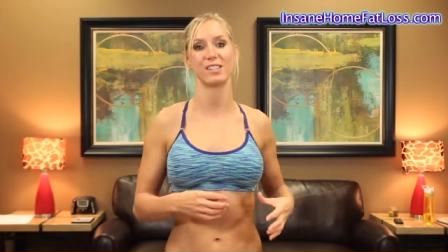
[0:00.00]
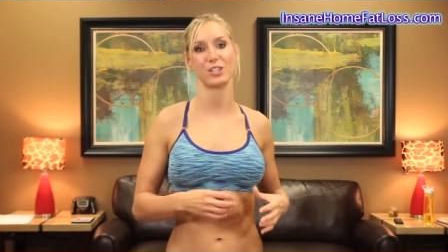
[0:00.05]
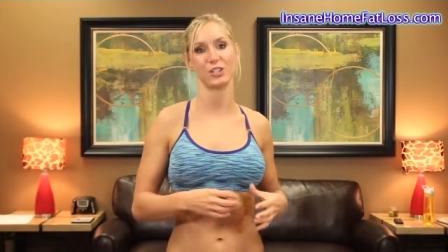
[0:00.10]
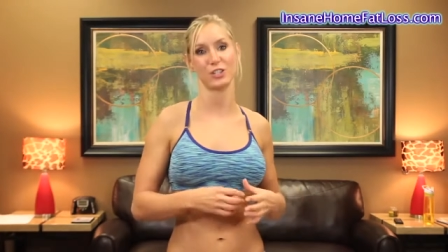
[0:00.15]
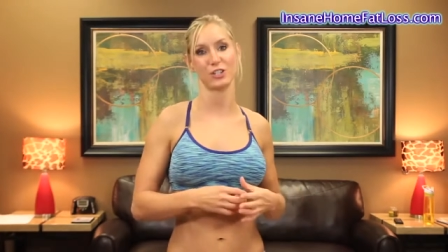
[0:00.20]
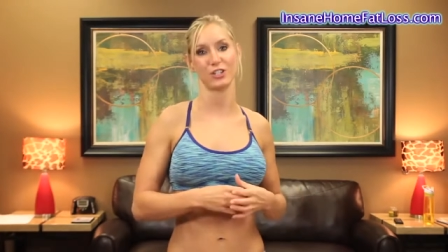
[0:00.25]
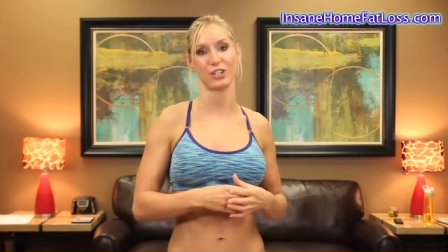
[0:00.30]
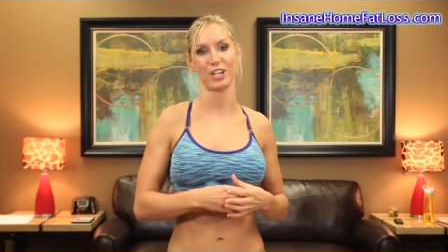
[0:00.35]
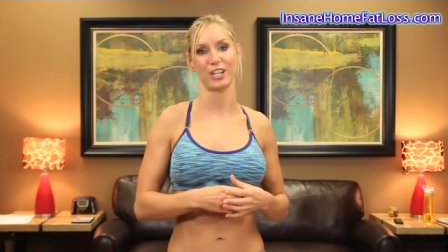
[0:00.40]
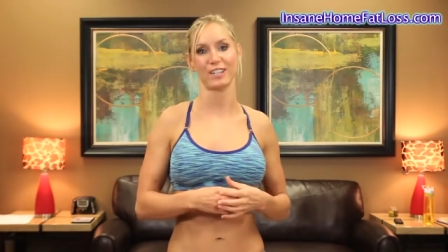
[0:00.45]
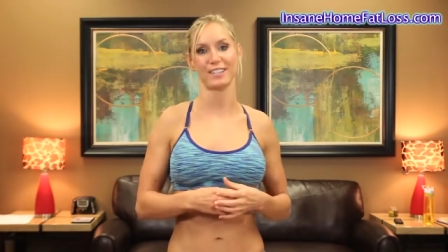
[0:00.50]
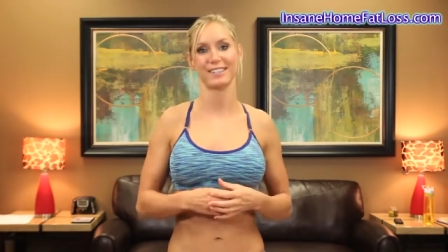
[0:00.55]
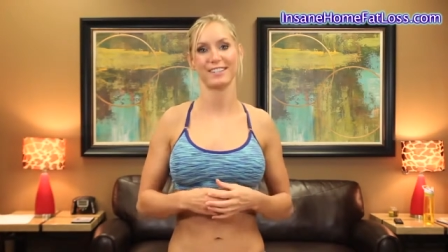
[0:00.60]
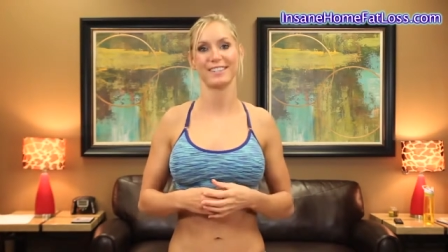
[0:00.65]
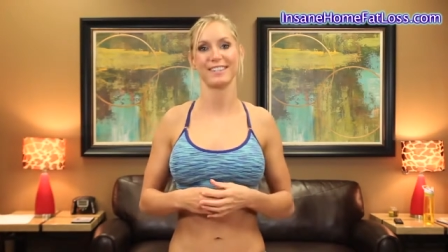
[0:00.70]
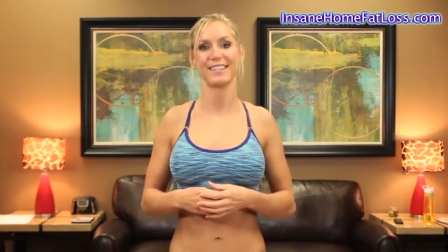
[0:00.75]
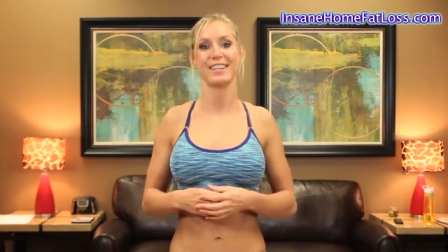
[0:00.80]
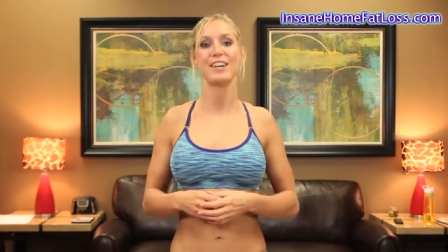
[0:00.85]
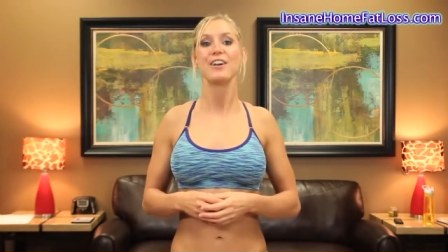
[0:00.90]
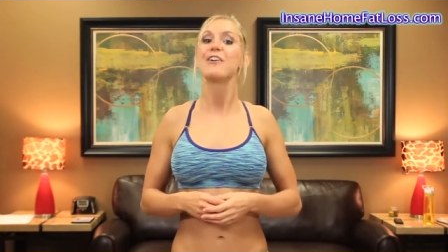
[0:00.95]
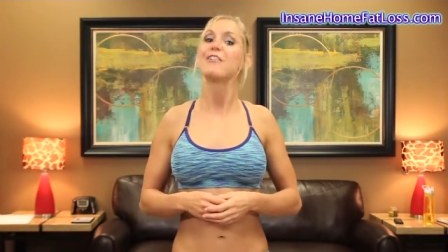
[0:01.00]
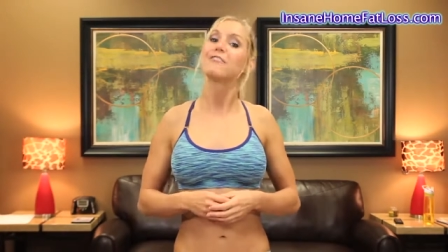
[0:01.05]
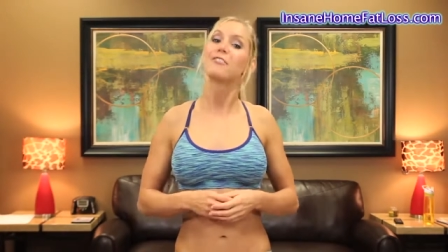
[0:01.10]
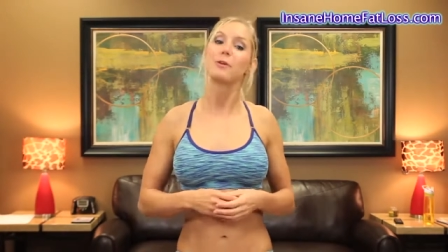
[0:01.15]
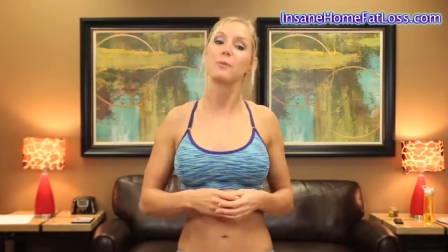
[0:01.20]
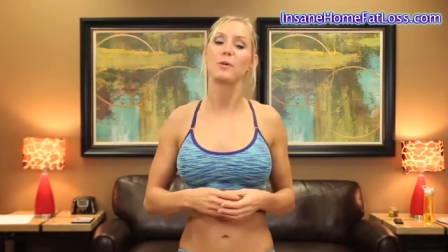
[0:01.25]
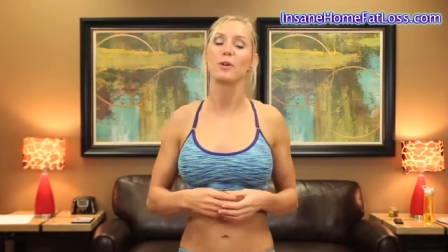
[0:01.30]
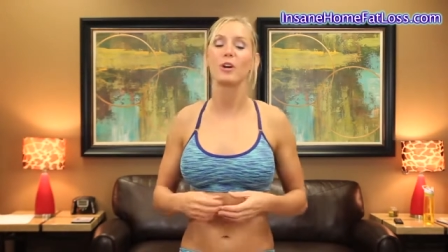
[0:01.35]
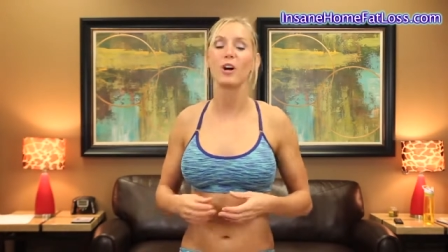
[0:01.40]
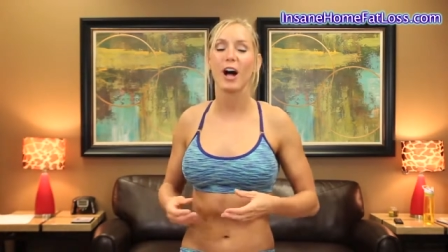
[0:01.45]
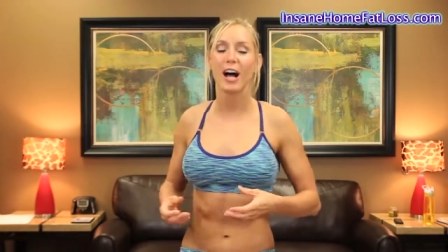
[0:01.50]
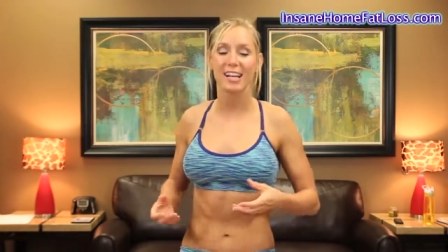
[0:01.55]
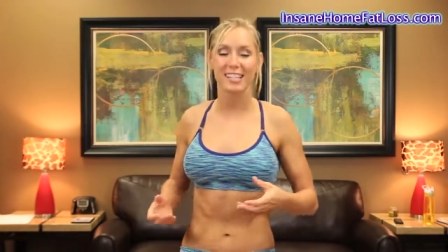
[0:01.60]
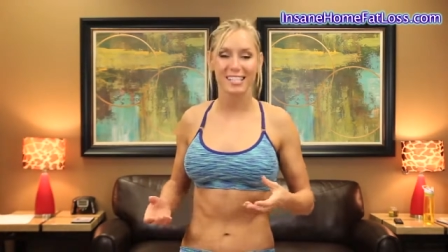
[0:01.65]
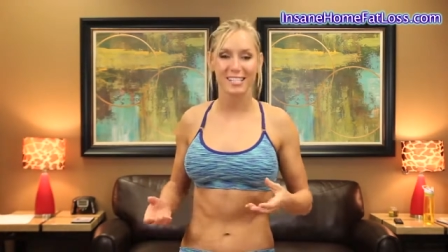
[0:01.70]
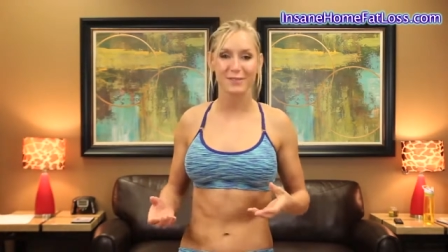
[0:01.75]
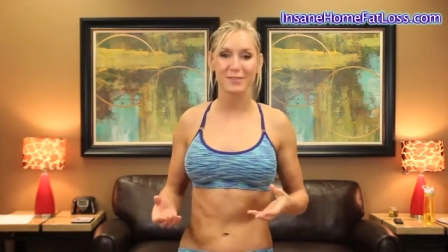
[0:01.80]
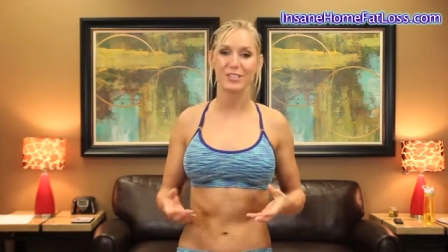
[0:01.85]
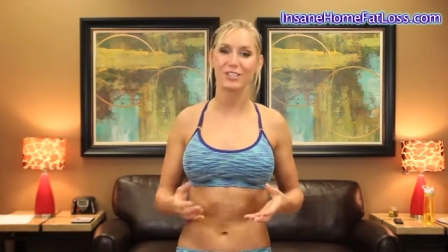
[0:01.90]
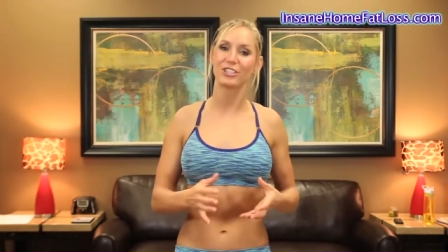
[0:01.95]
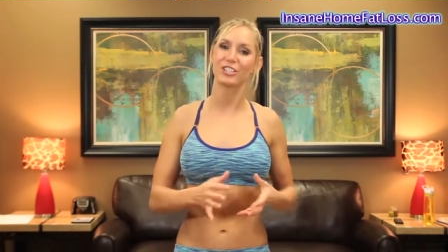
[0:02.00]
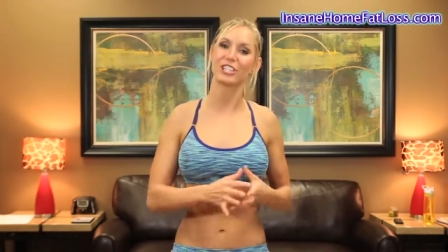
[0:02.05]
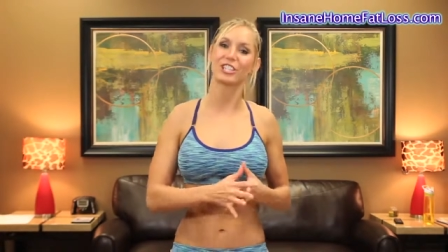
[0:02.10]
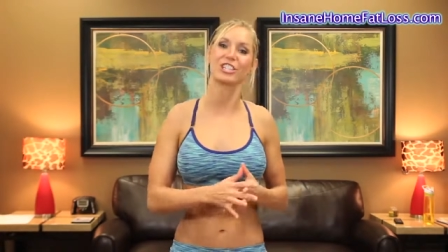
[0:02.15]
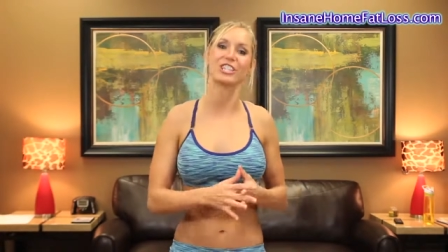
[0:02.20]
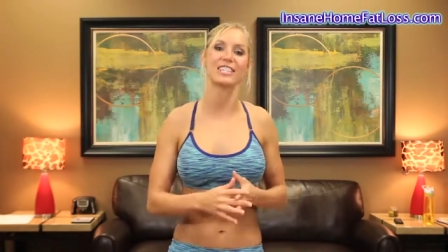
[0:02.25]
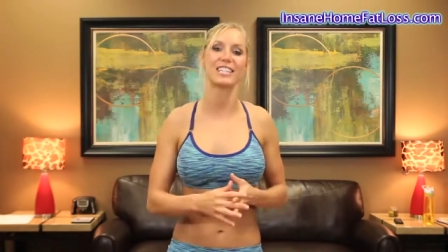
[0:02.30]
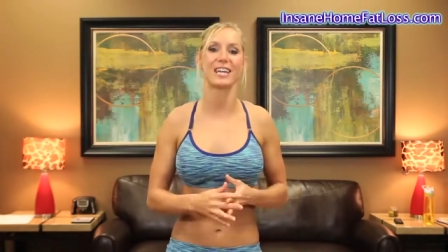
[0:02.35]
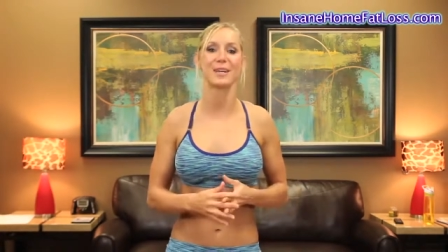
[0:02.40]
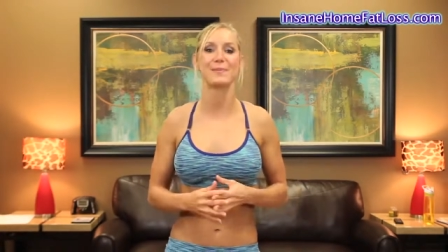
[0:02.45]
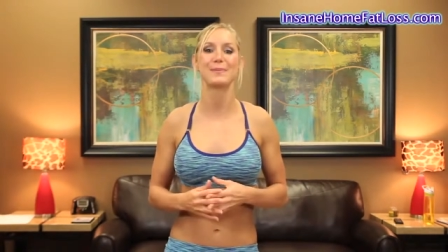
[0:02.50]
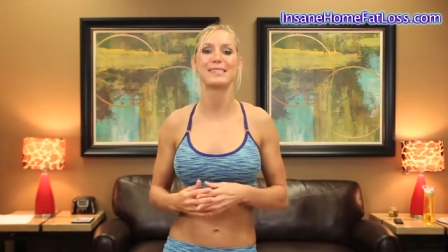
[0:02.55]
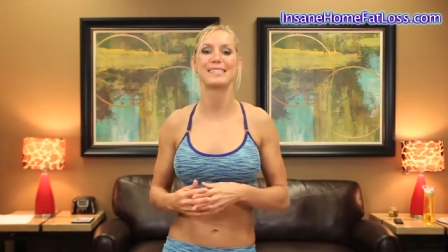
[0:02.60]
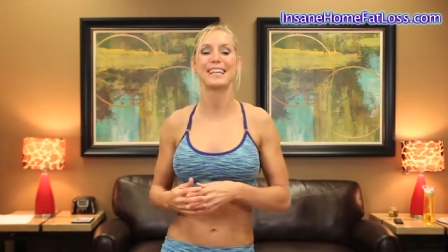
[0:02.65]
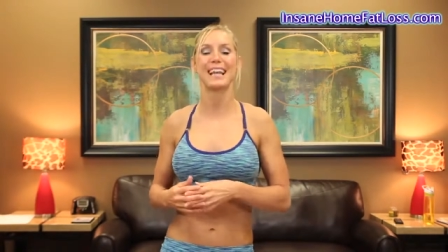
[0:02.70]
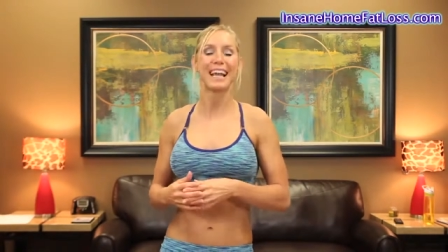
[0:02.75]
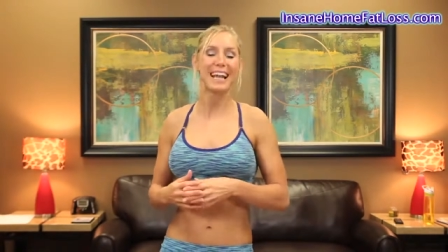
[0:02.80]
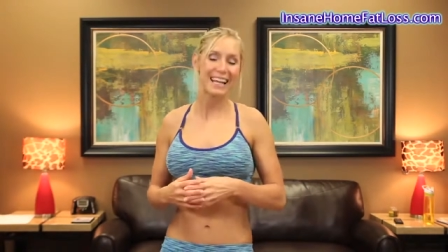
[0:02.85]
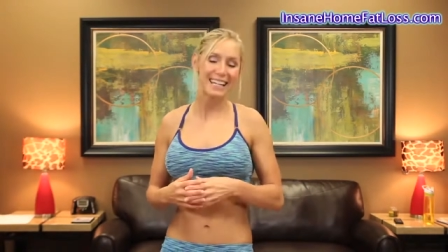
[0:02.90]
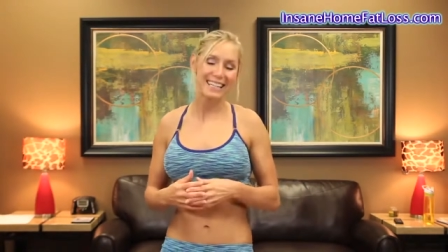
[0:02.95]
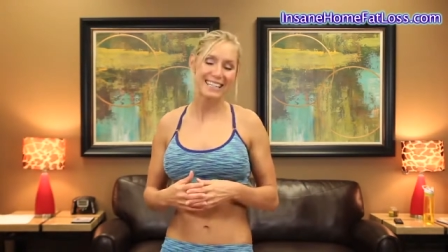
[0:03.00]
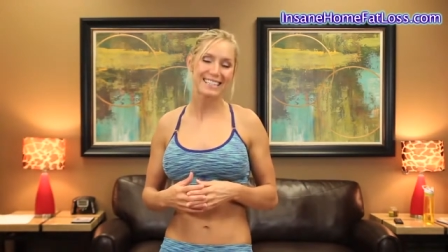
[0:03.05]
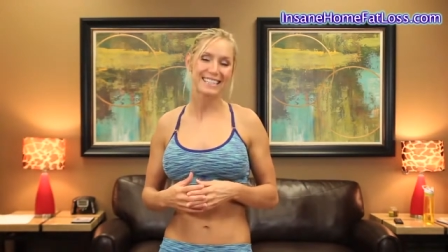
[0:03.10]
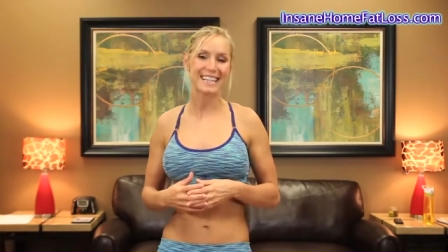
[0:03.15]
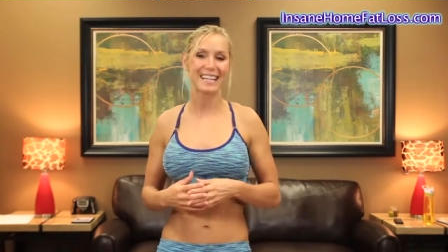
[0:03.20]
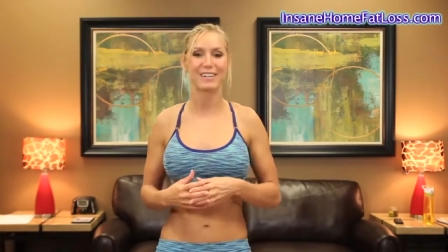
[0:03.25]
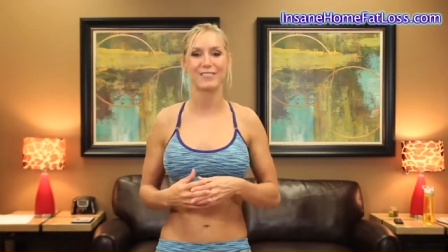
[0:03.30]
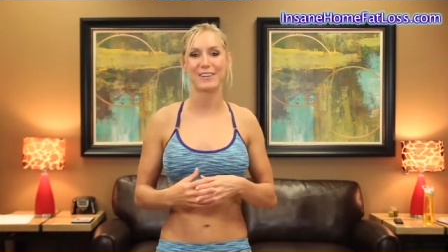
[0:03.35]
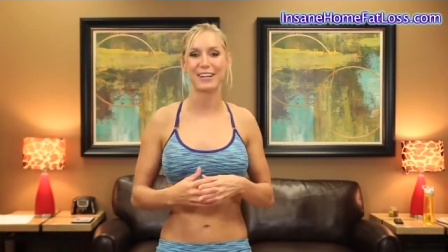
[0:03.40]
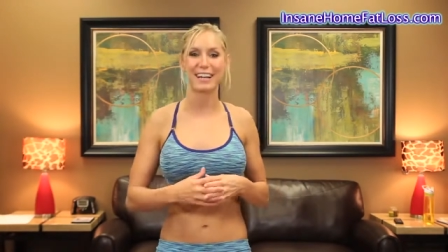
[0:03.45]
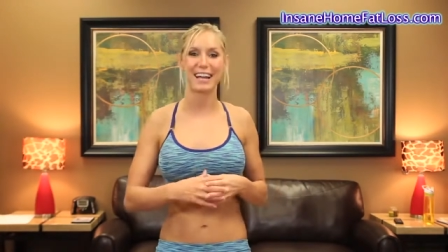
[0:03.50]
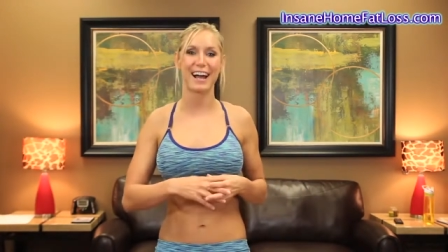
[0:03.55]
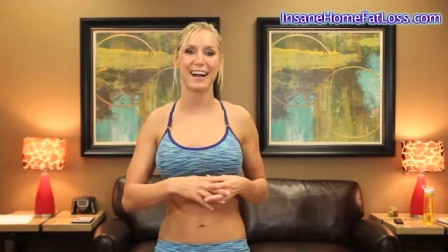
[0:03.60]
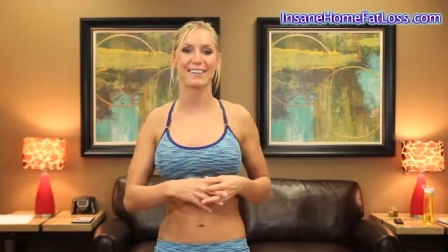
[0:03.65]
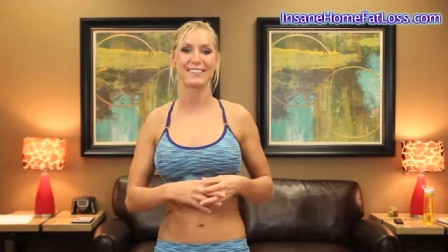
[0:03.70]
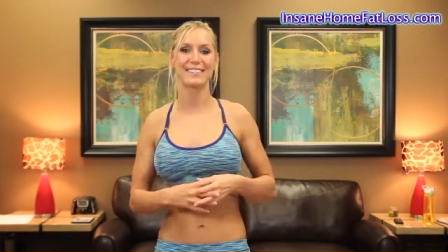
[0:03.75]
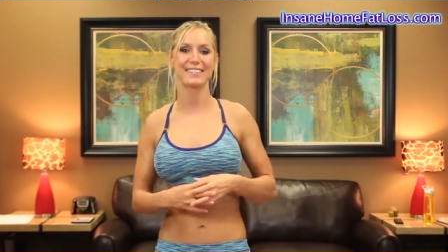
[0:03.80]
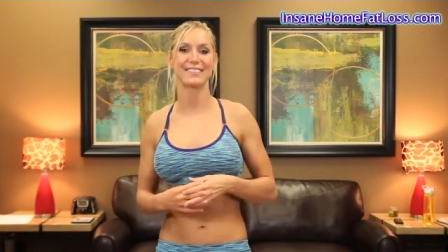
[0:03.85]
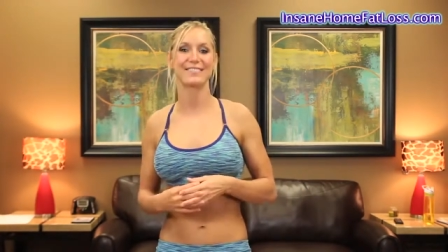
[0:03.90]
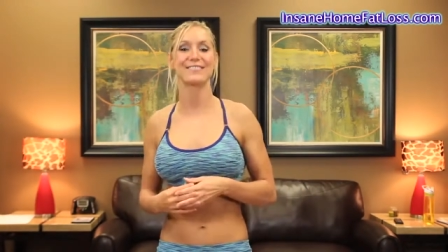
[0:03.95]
solution. For more awesome nutrition tips and insane workouts,